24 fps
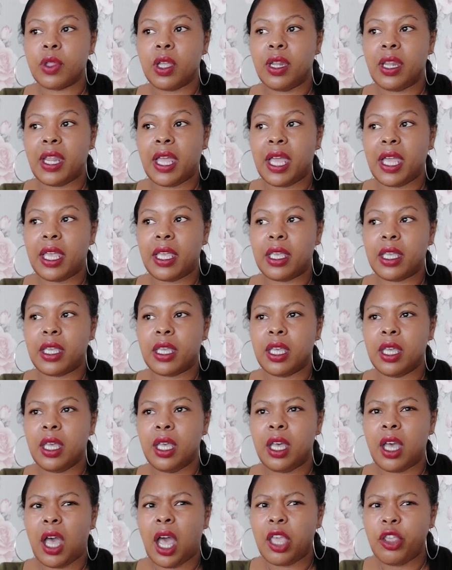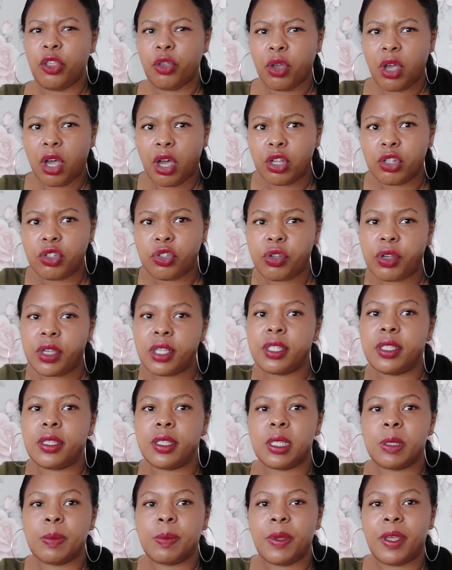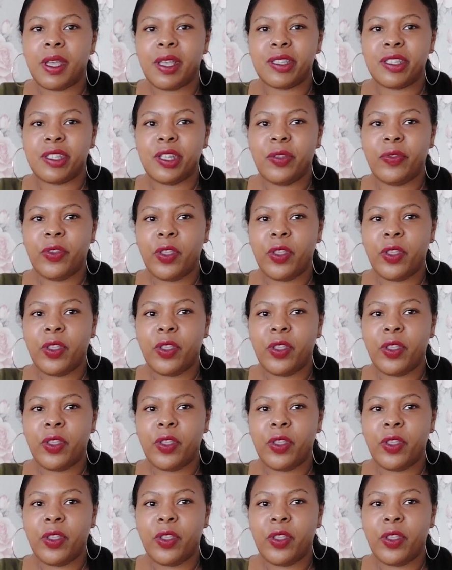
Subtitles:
like you can't trust this person,